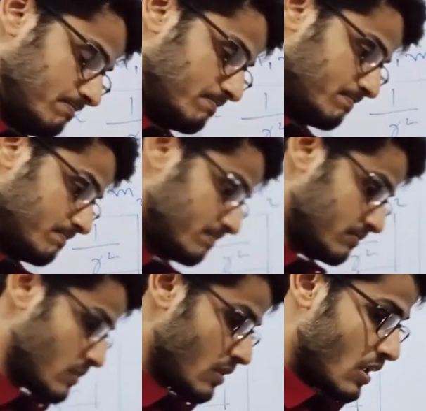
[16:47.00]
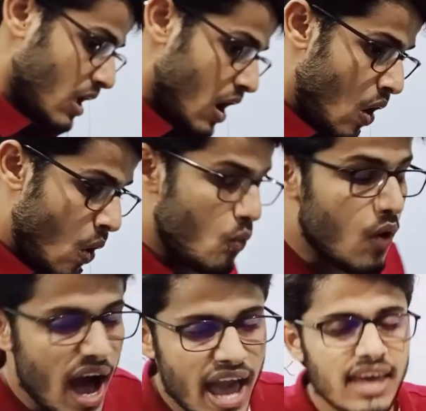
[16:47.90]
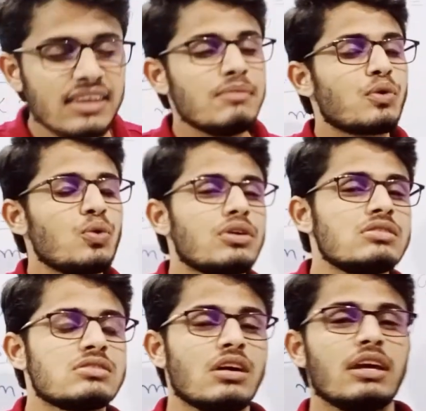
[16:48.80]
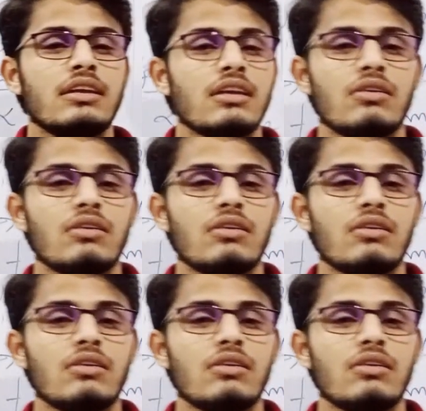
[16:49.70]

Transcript: Why the protons are getting repelled by each other?